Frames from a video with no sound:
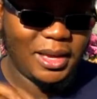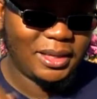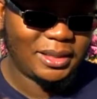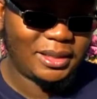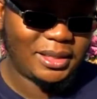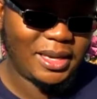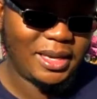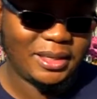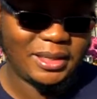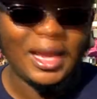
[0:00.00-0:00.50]

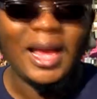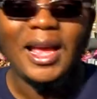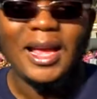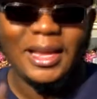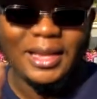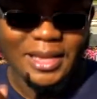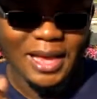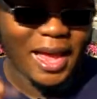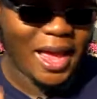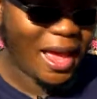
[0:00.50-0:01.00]
incense.
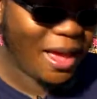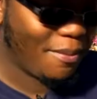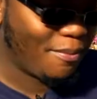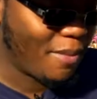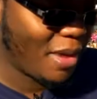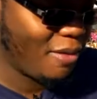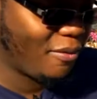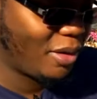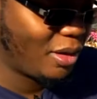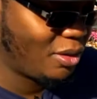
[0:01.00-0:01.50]
Yeah,
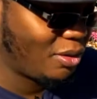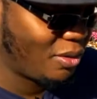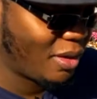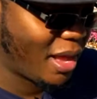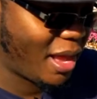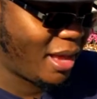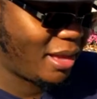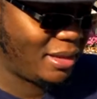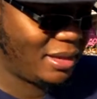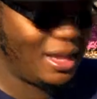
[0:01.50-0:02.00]
may want to do
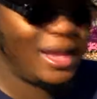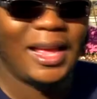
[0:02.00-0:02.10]
that.